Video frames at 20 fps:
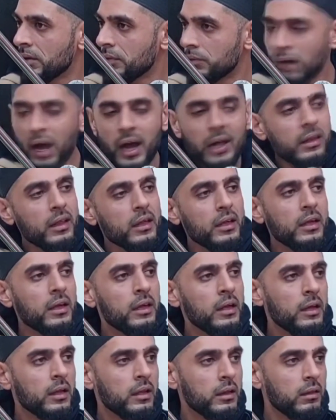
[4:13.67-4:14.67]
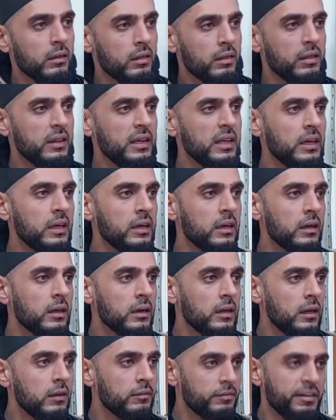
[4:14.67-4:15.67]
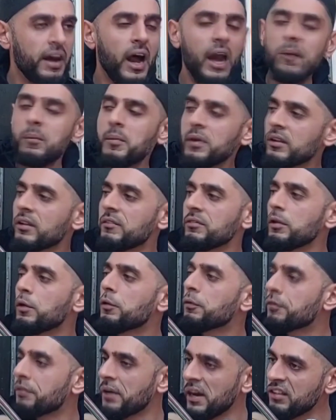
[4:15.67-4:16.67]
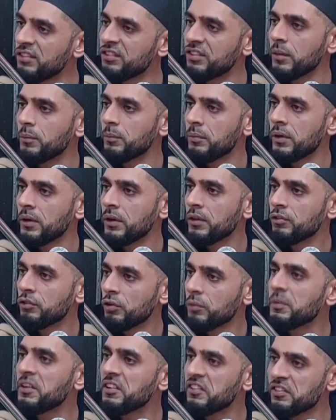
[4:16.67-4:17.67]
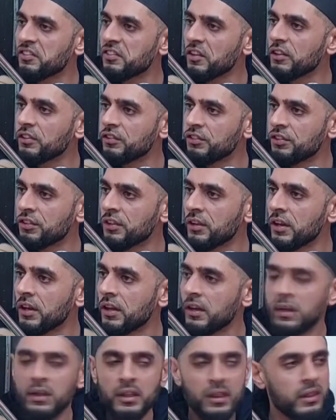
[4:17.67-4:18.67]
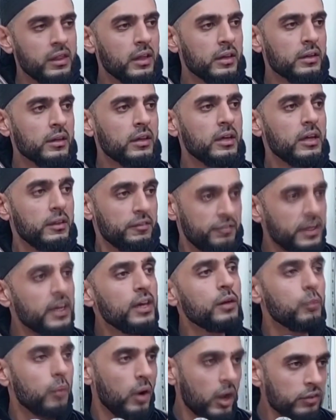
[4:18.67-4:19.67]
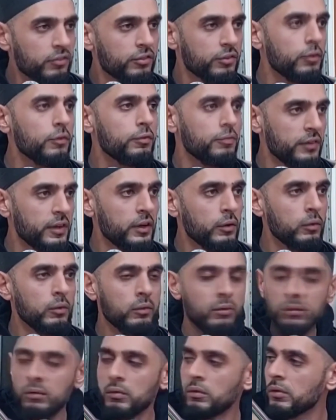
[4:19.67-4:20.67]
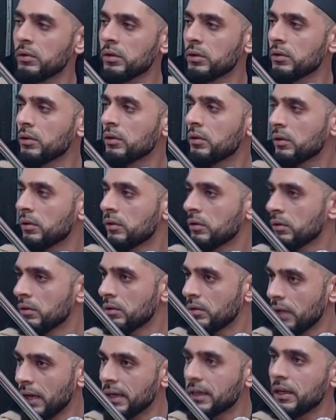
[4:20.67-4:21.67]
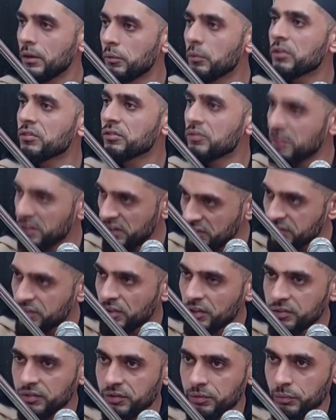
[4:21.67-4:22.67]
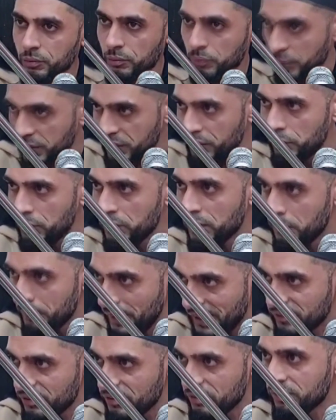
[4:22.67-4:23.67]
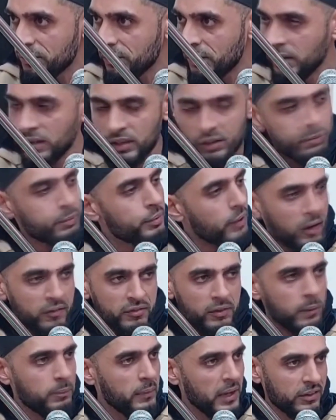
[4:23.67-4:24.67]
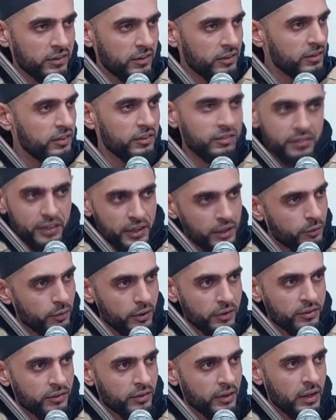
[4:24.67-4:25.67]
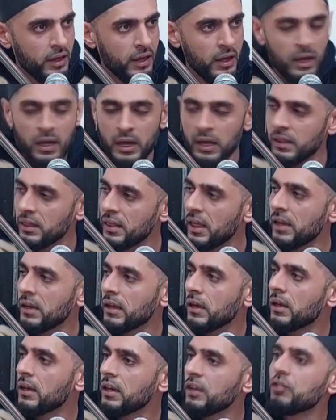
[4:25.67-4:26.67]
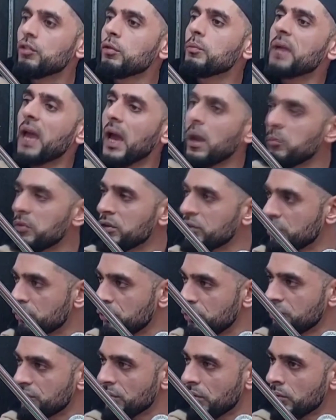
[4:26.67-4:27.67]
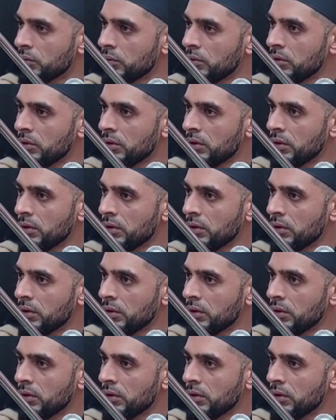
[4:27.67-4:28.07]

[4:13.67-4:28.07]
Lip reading: Rather, the environment of your friendship should be such that if he wants to feel like he wants to discuss with you the matters, his private matters, his secrets, then he should be able to do so.